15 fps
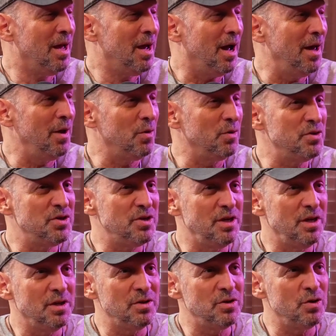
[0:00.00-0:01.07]
I don't see
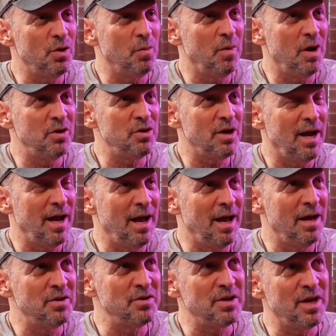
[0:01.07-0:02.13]
it so much
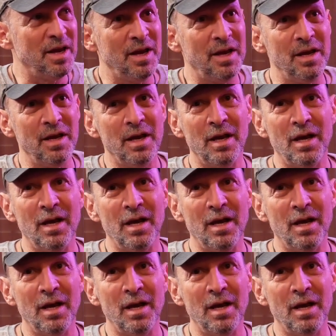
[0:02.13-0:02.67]
as a